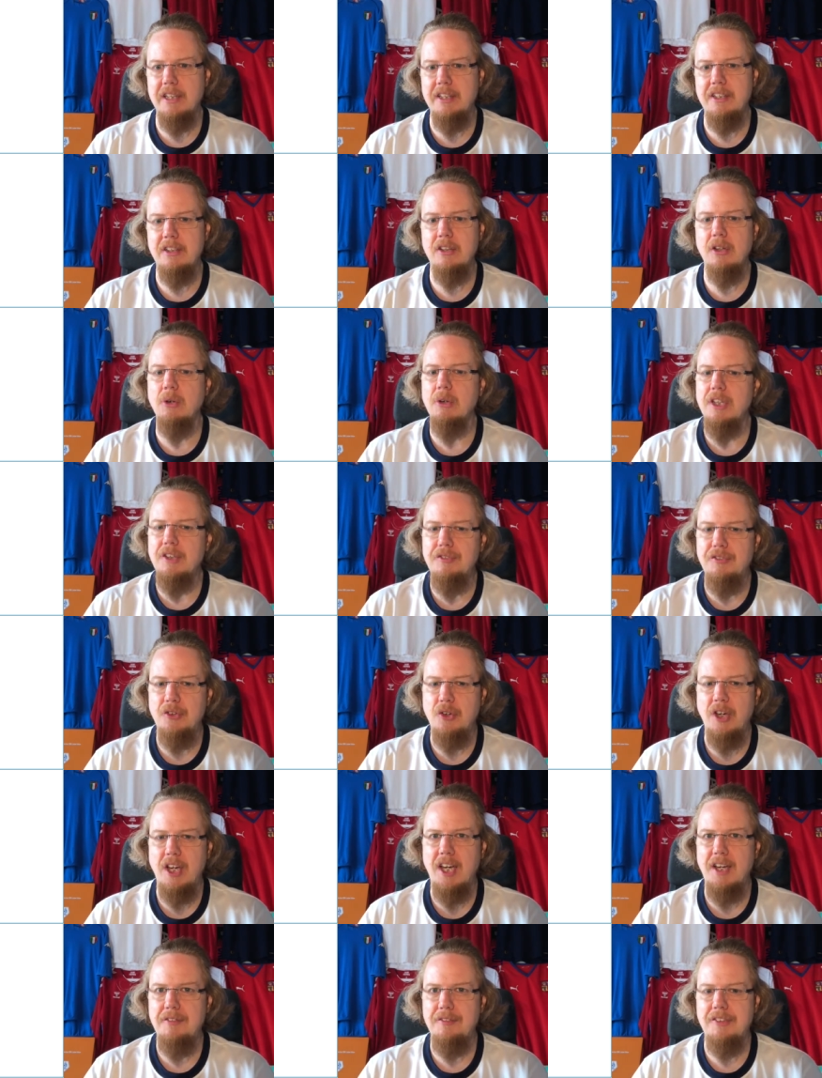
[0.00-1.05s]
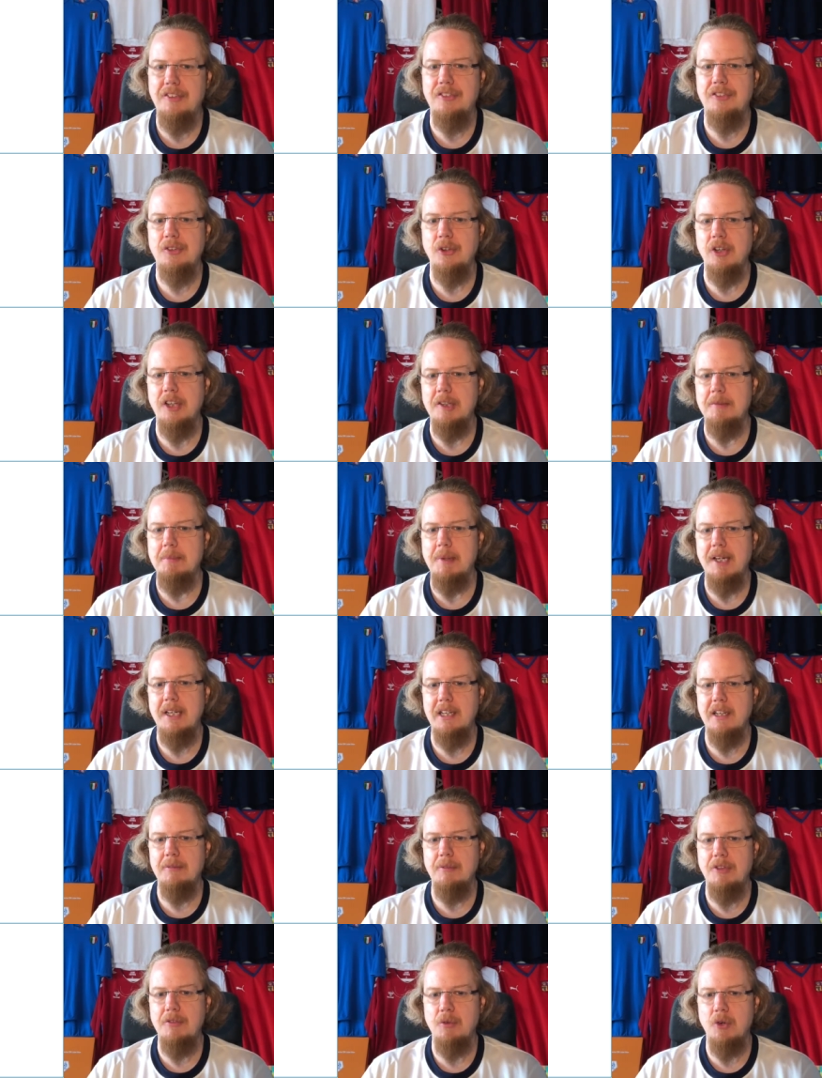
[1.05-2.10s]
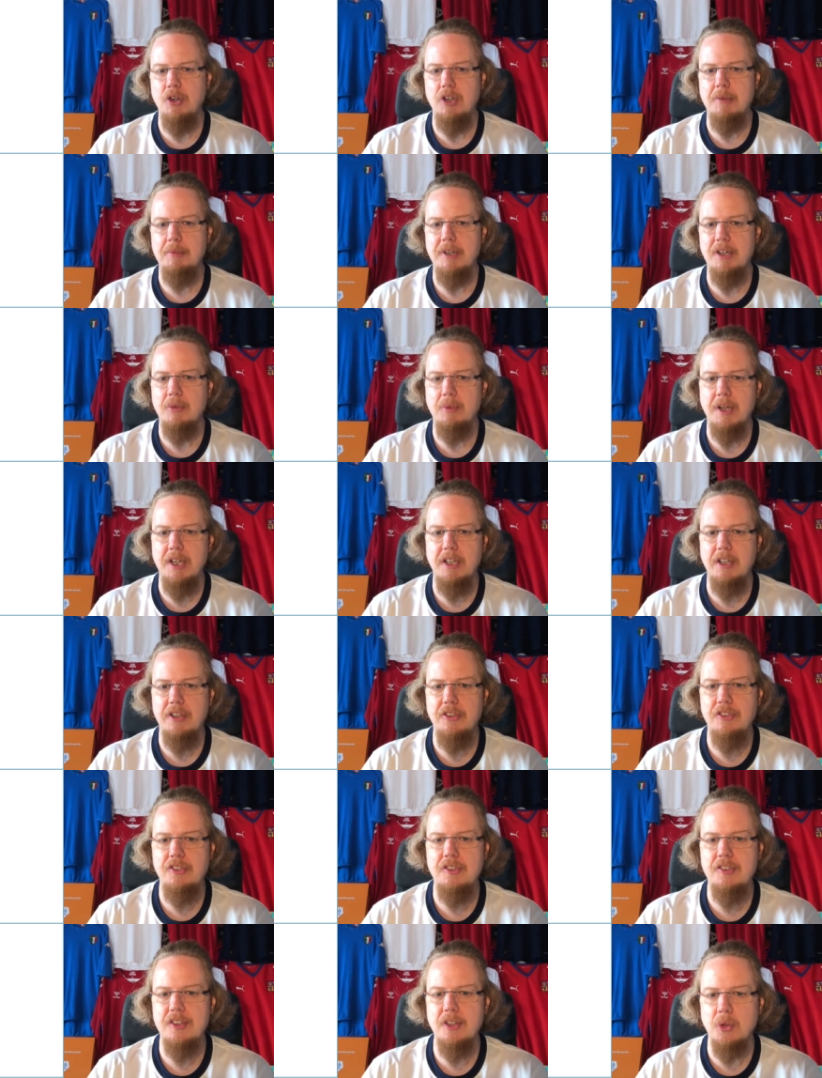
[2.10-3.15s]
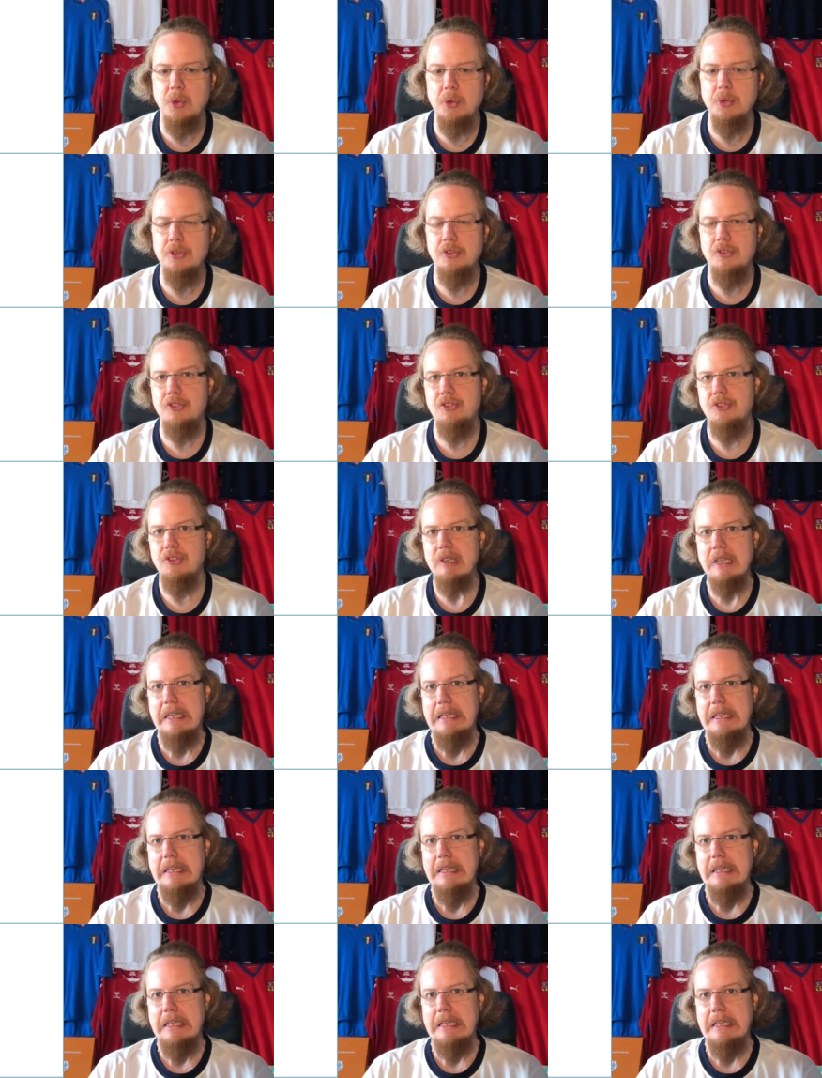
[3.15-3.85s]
And you know, if you have the solid backline with Walker, Maguire, and Stones